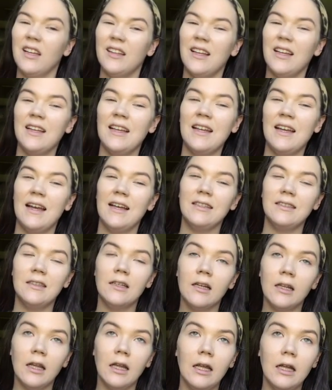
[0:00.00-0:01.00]
That it has
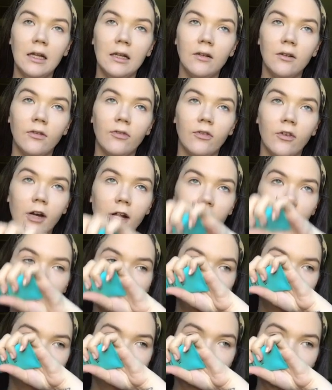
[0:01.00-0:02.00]
a little
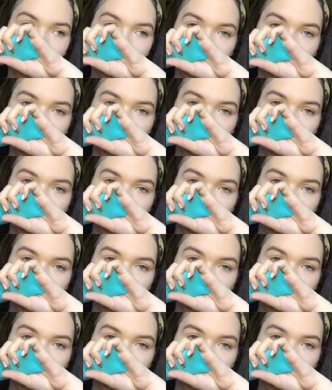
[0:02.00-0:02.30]
fragrance, but